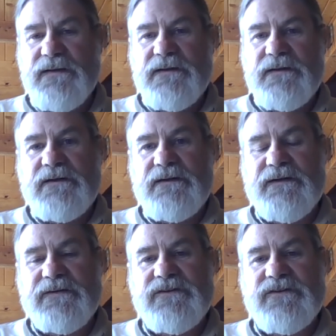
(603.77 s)

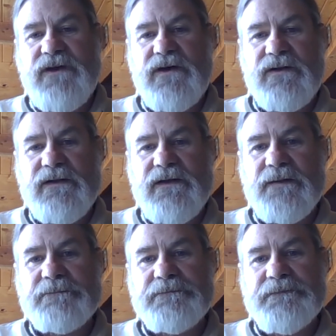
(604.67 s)
install,
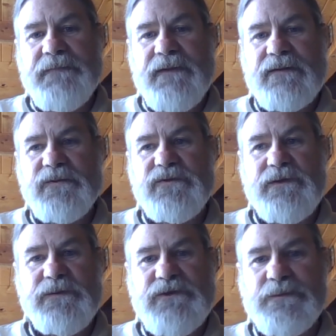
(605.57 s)

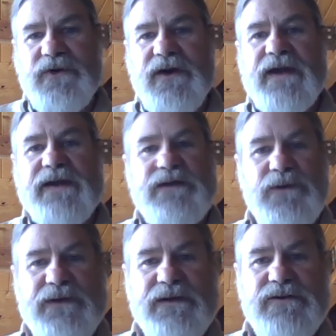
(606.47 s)
there was a braid
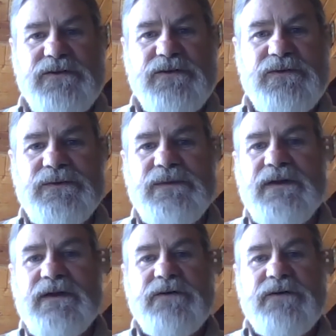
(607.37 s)
going into